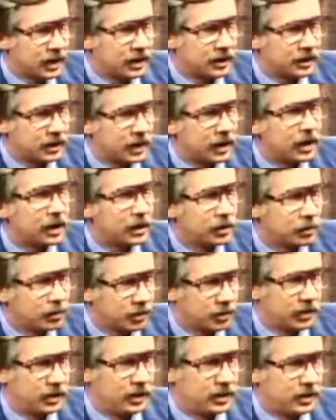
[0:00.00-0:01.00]
at the Hull
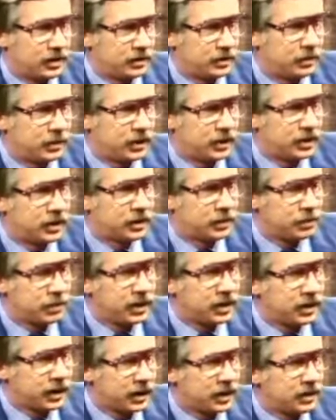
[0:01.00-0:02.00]
boys just
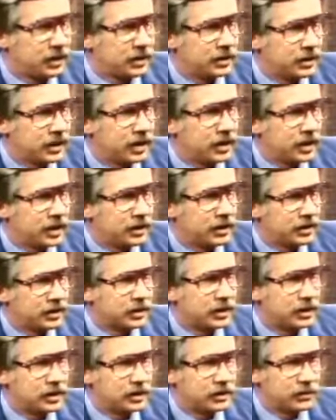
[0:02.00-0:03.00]
because they are the
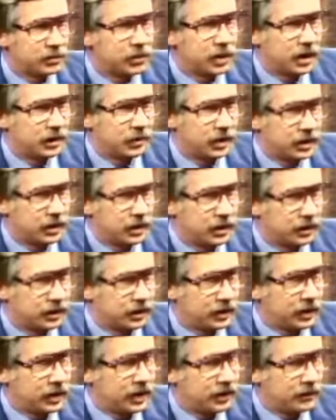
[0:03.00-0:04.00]
sons of Bobby Hull.
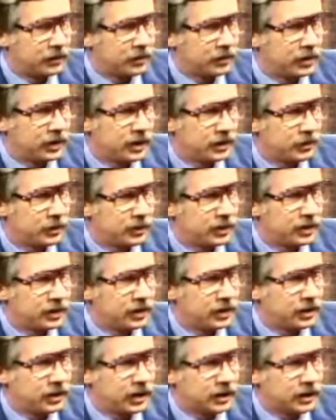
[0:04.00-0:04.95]
Do they have to put up with a little